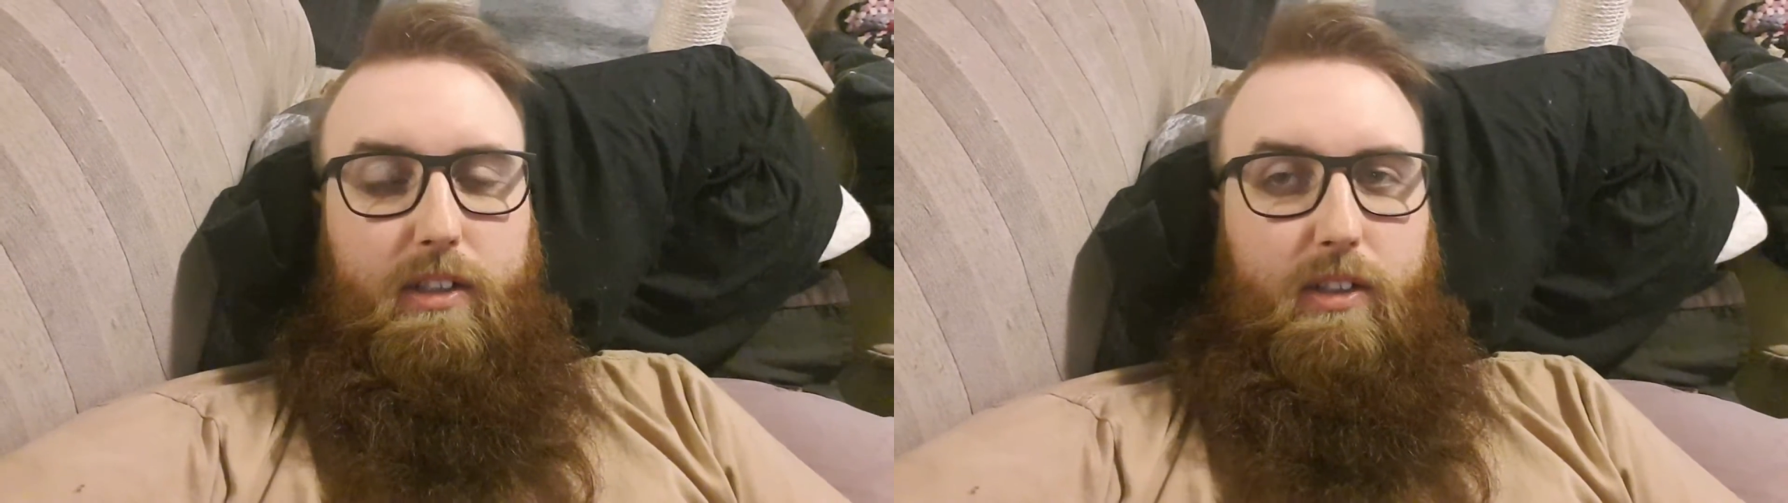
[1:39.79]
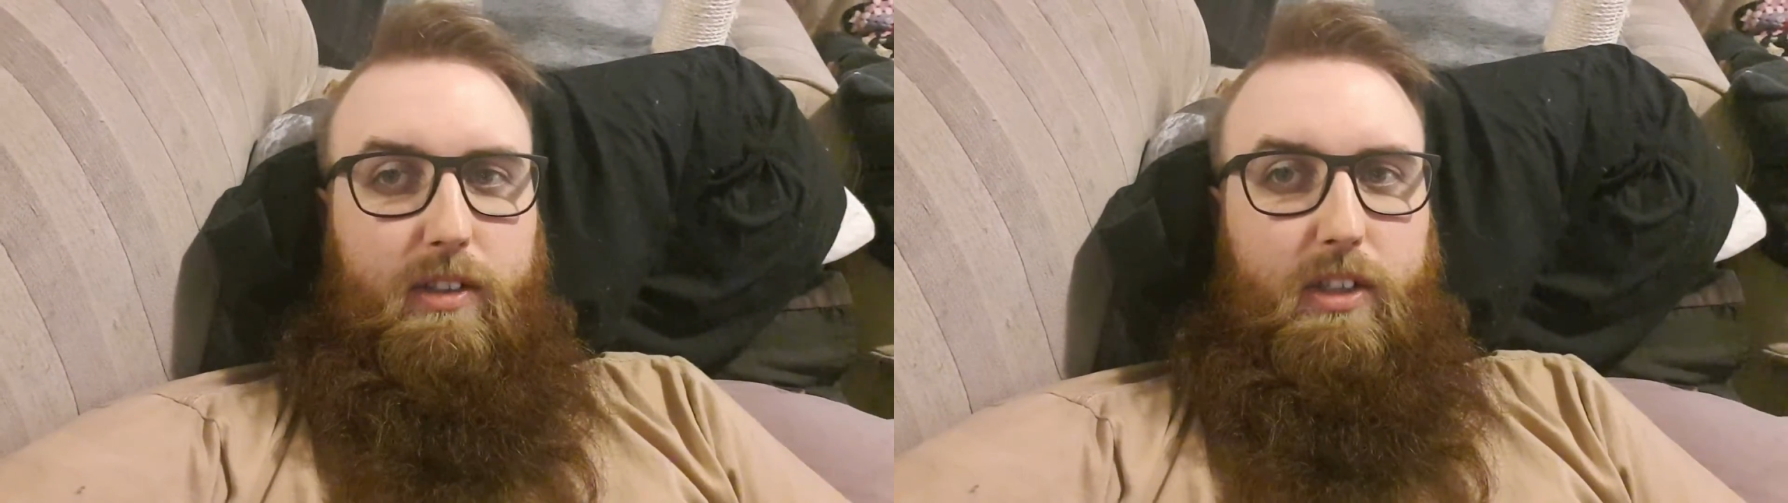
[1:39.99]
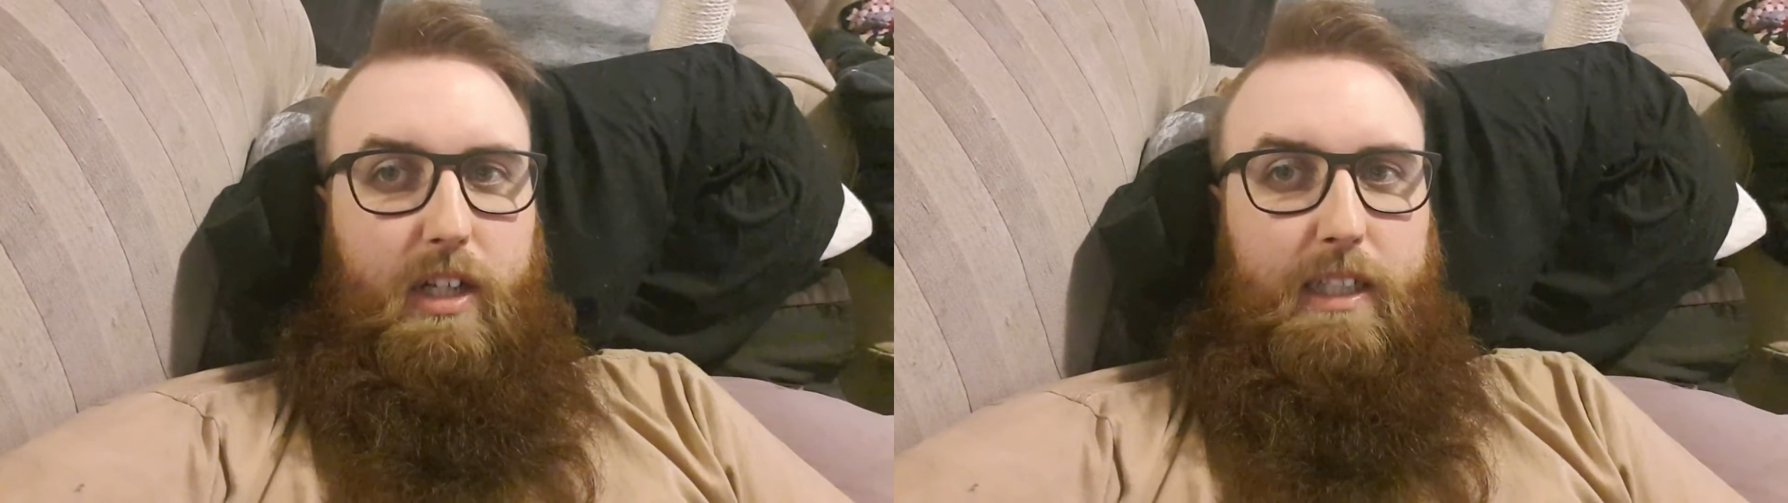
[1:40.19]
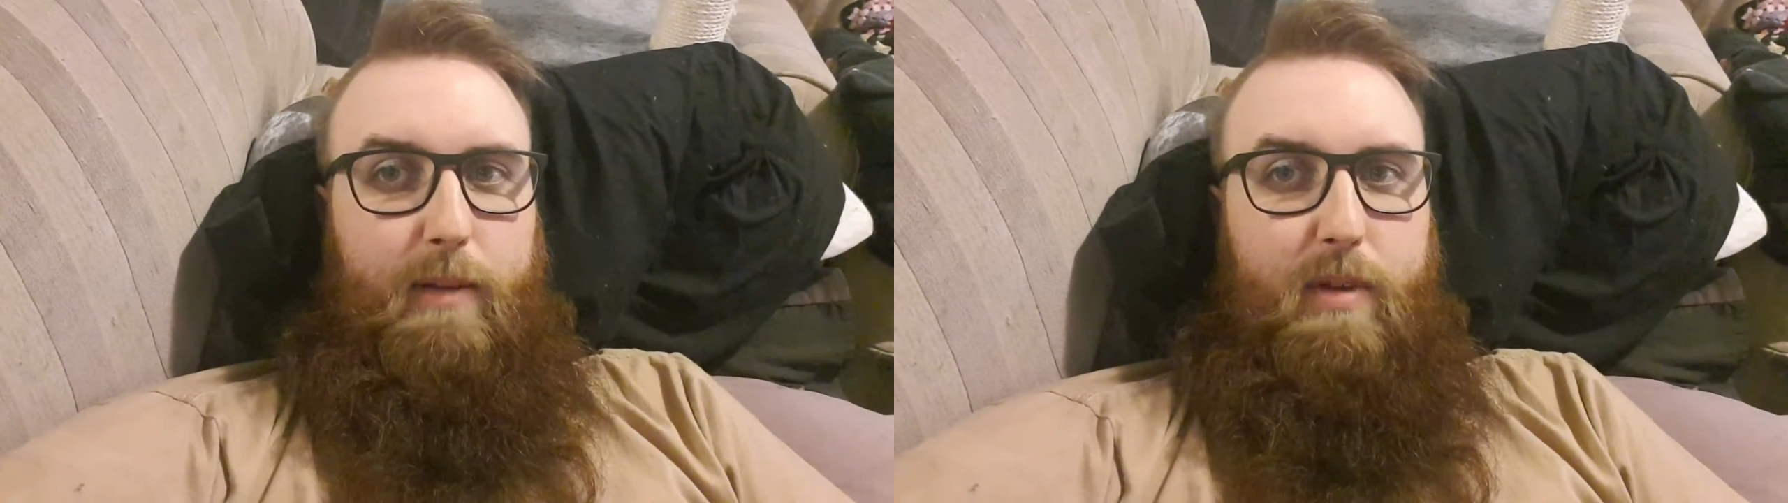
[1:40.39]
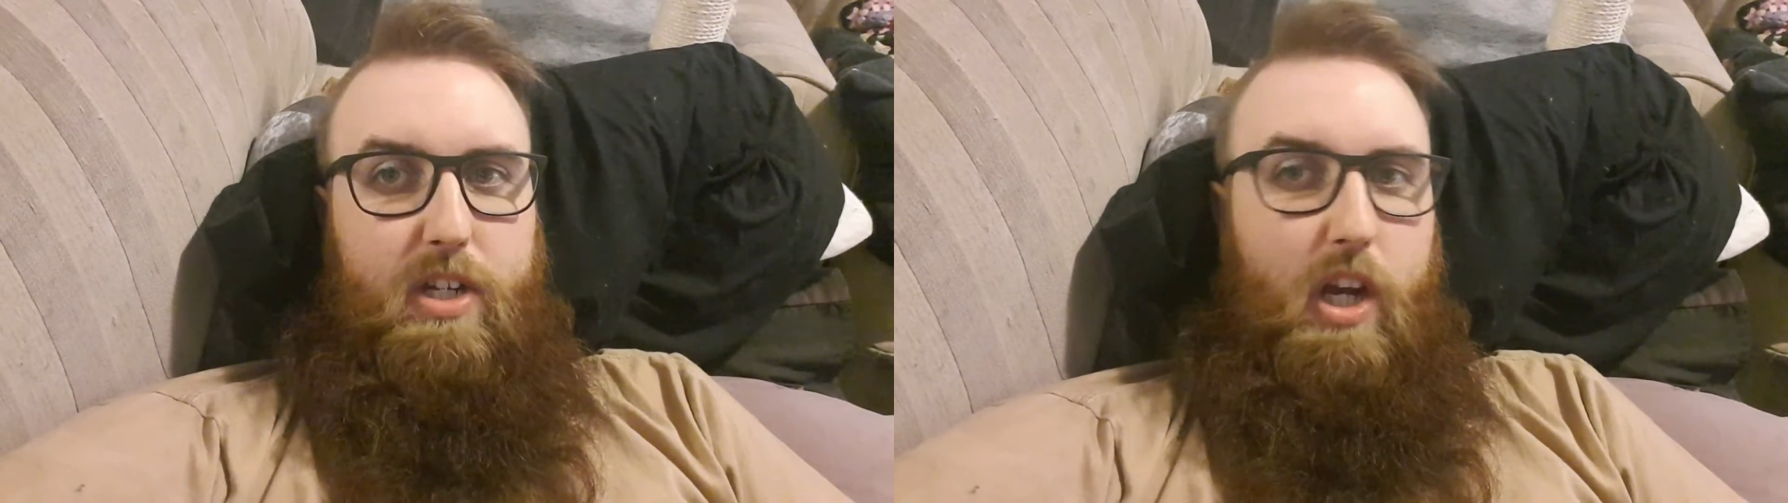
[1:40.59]
So I slice
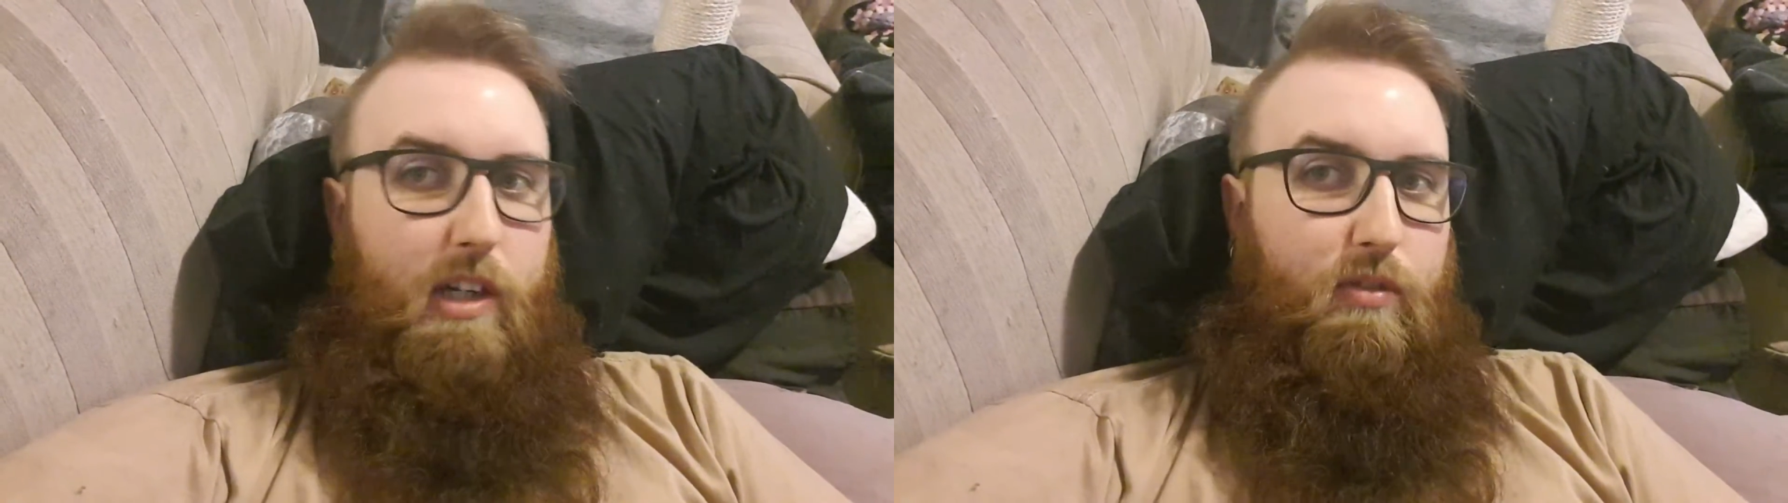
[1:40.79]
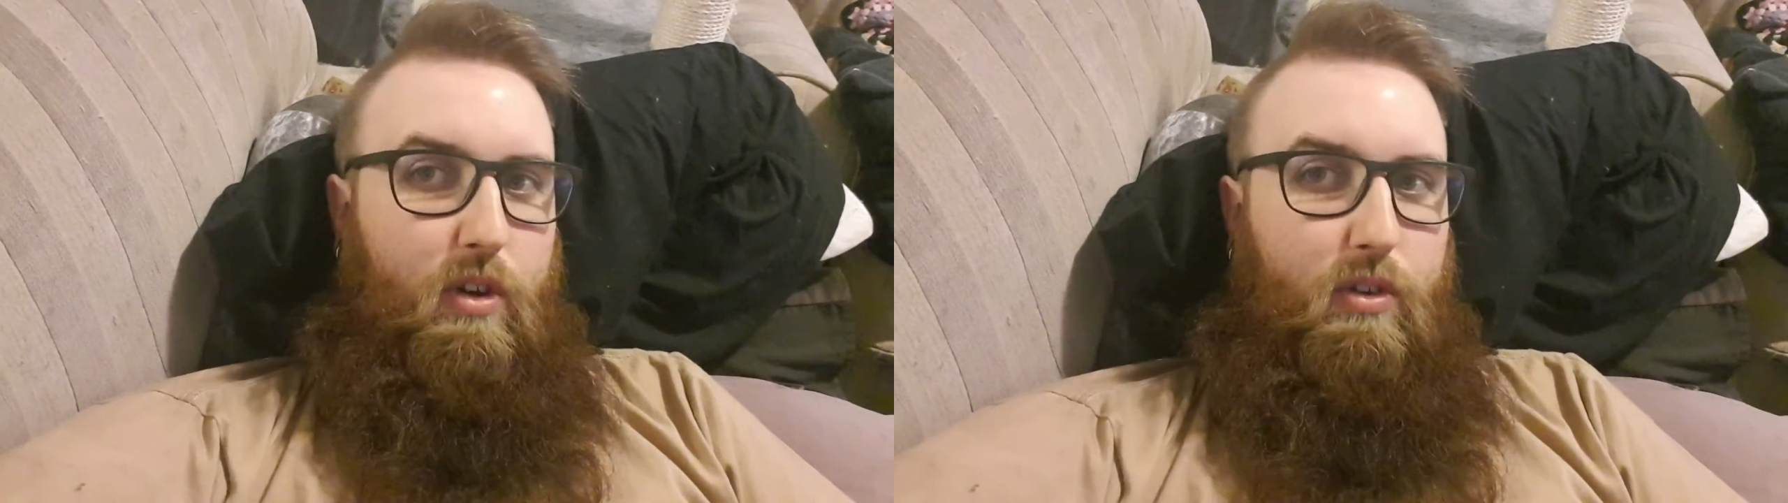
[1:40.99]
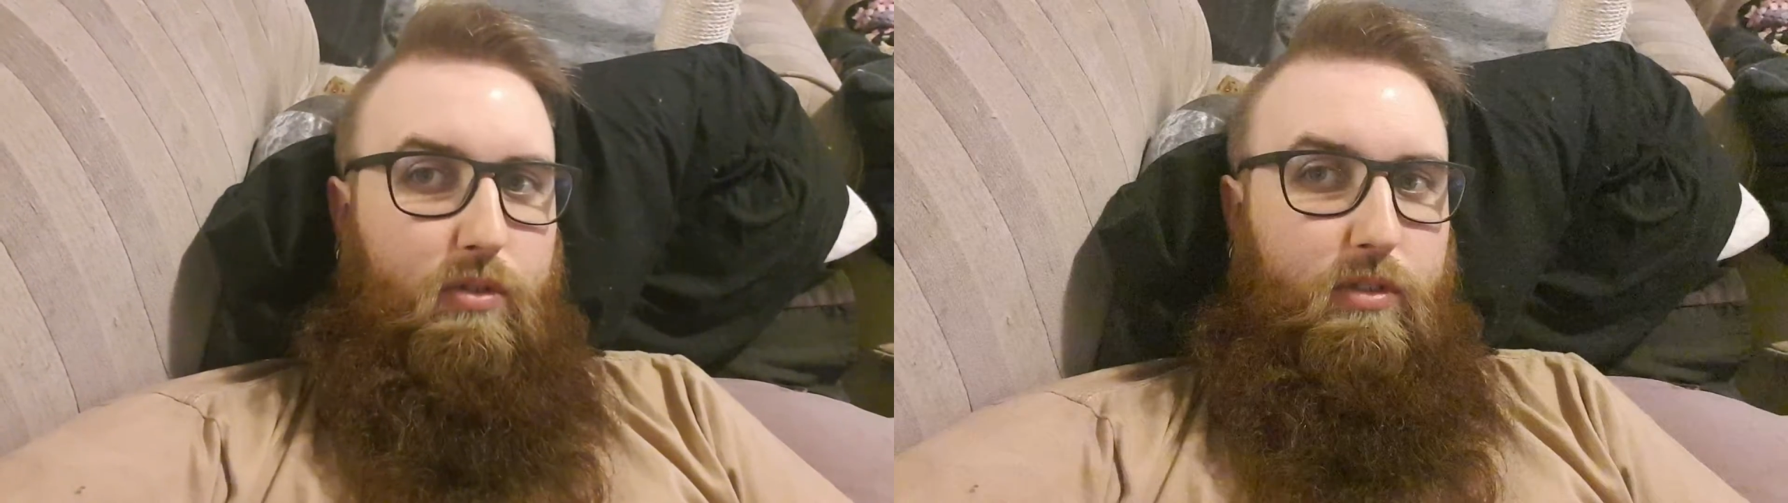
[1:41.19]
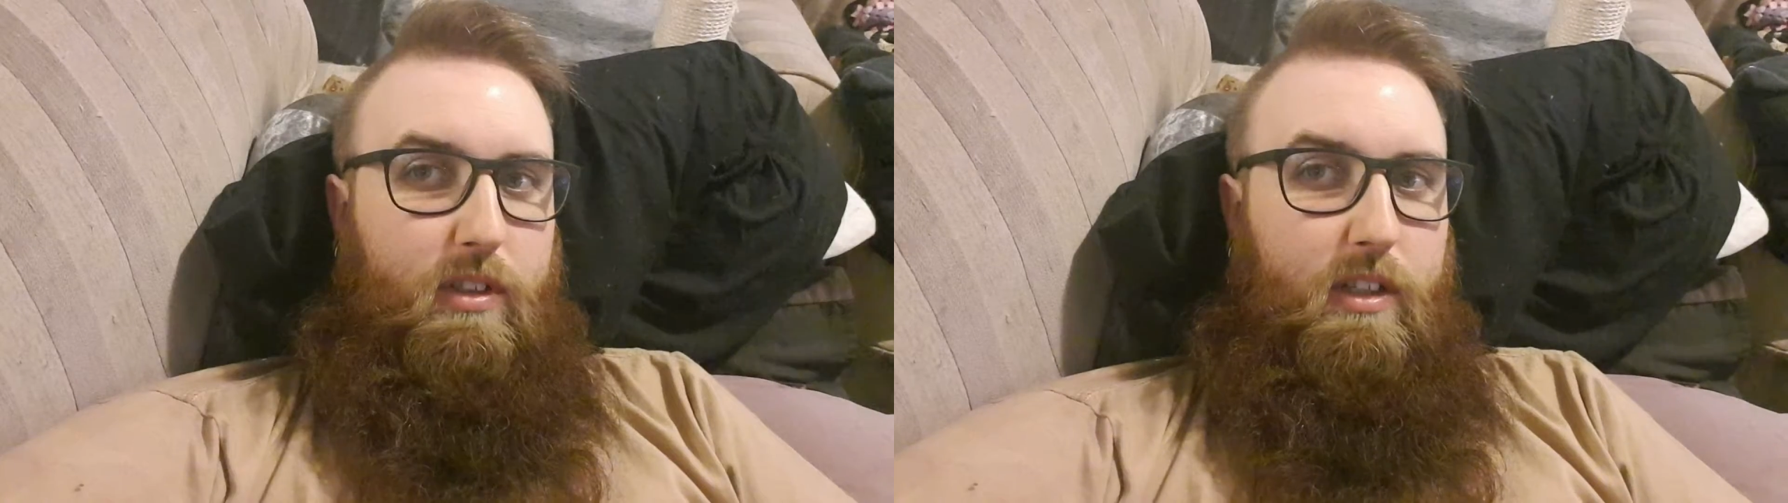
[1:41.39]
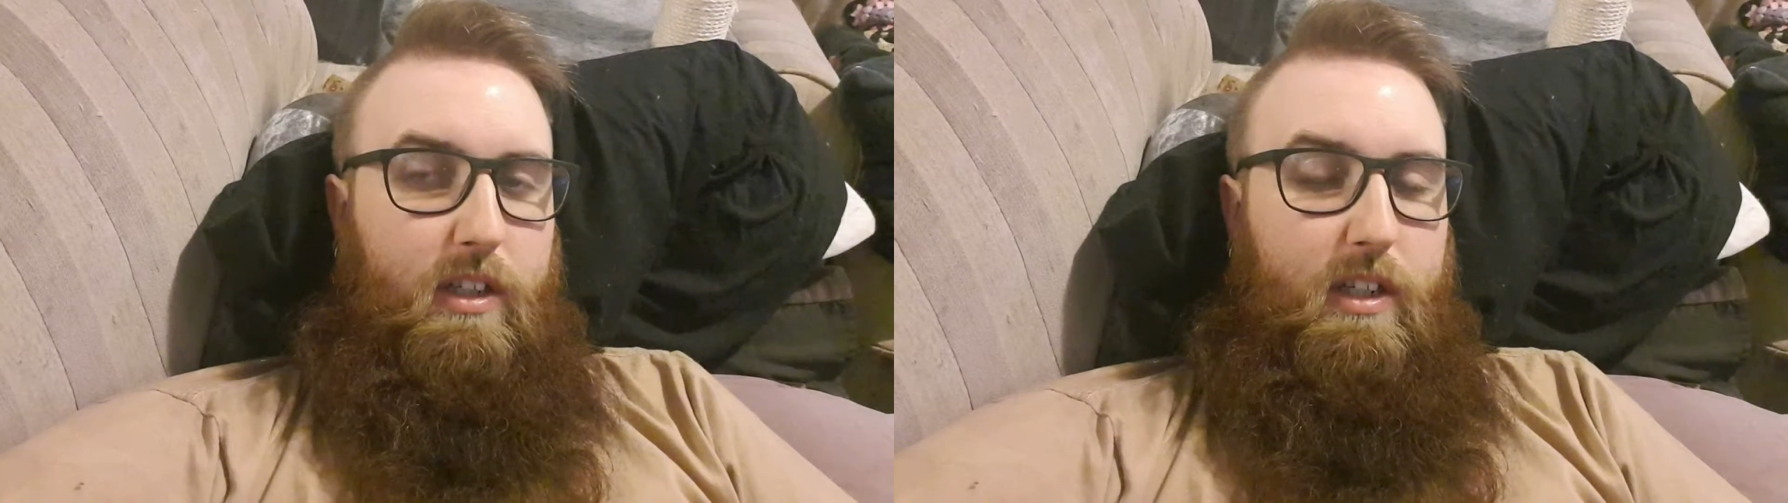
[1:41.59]
up my tiger rolls,